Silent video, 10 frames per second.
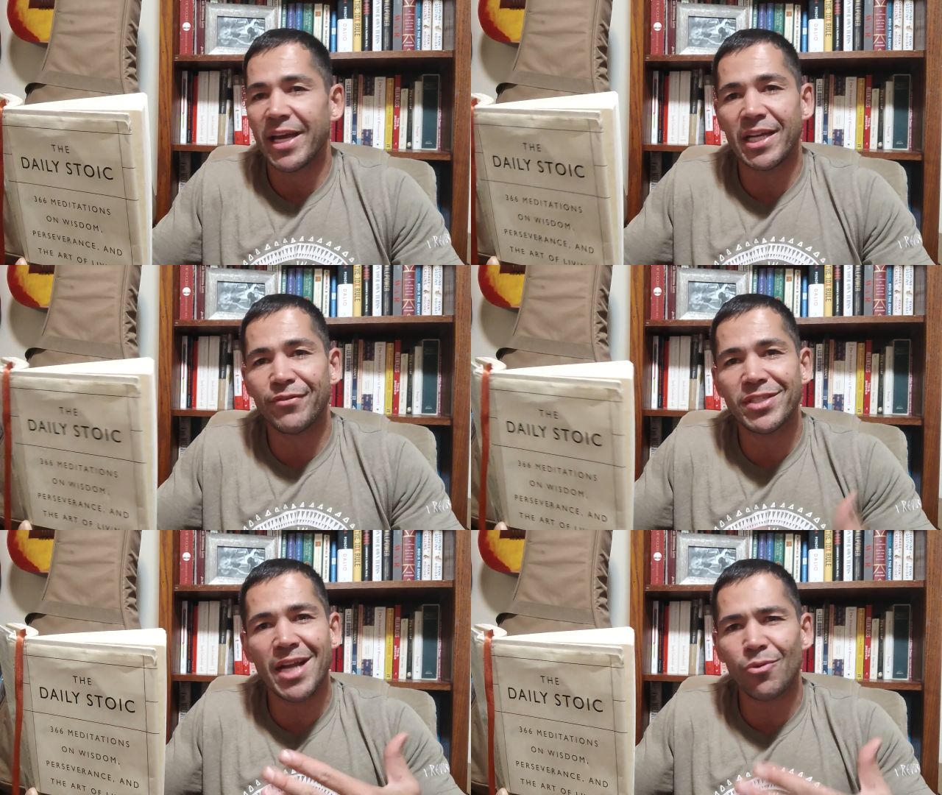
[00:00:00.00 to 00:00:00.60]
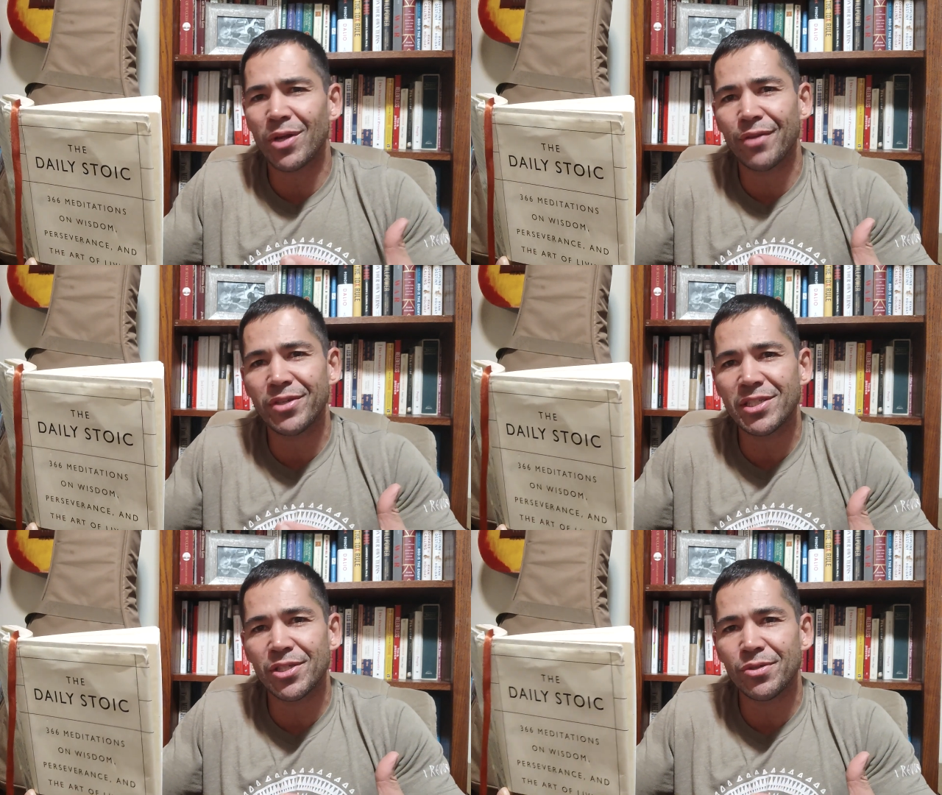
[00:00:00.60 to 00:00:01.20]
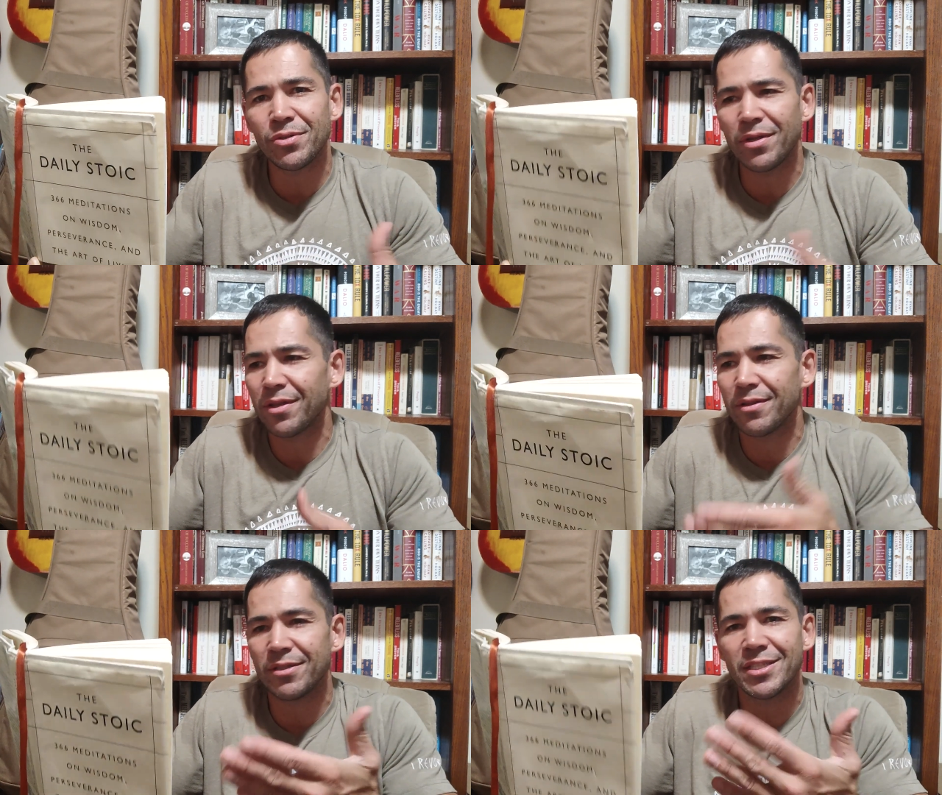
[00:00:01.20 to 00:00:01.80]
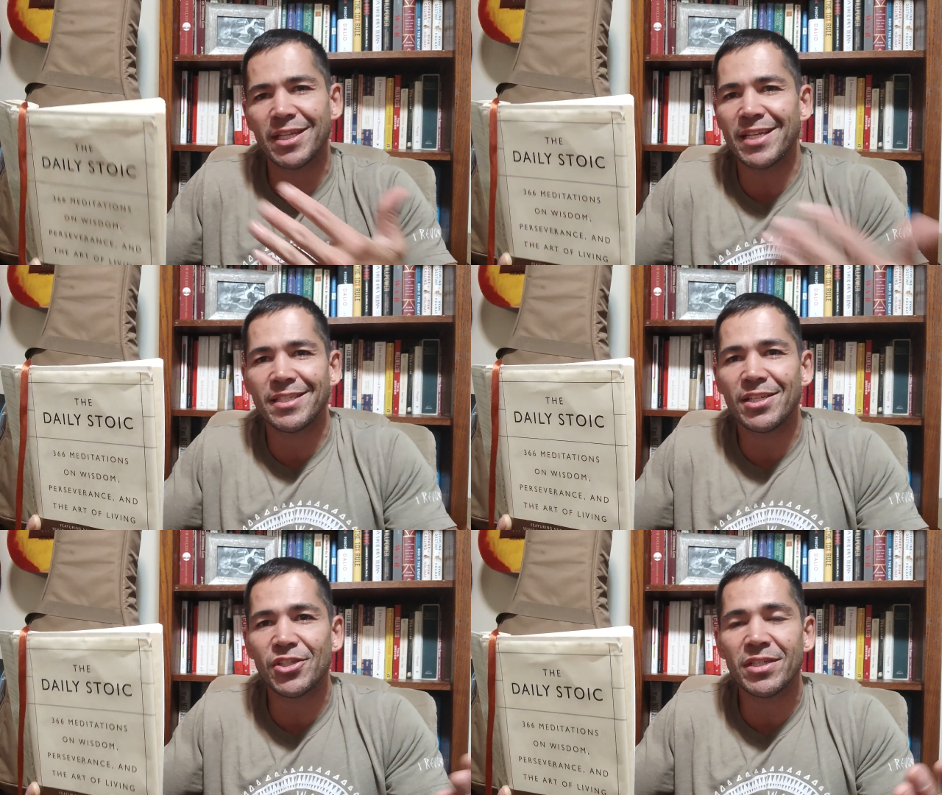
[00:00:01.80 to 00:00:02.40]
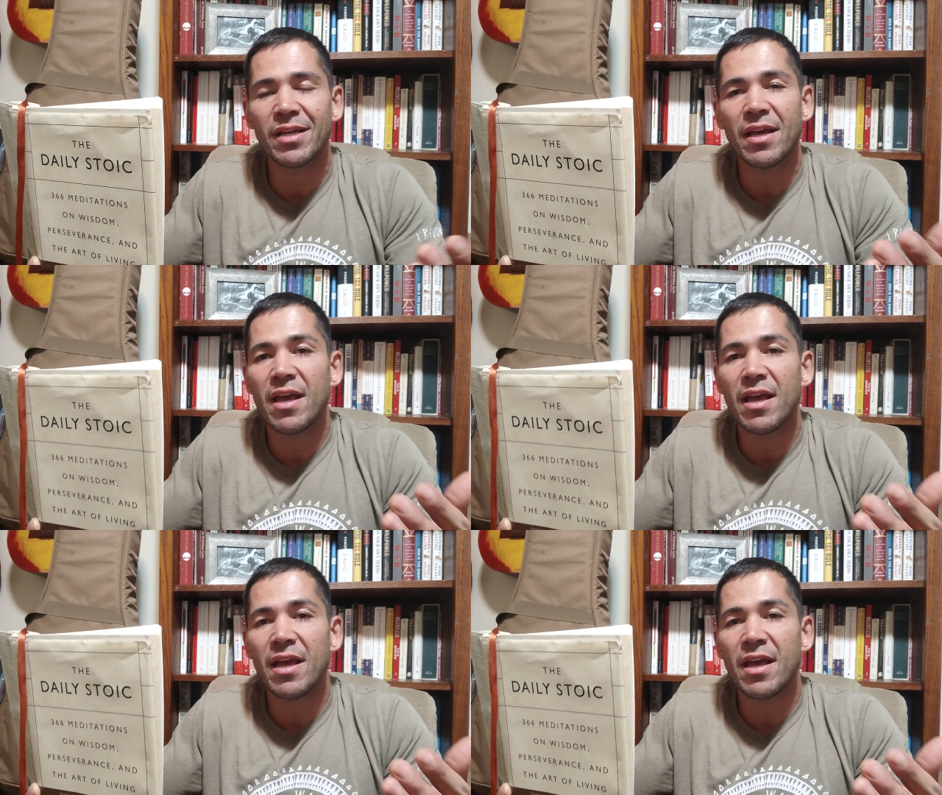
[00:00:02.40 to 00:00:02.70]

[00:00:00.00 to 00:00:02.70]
And if it's not relevant to you, today's teaching,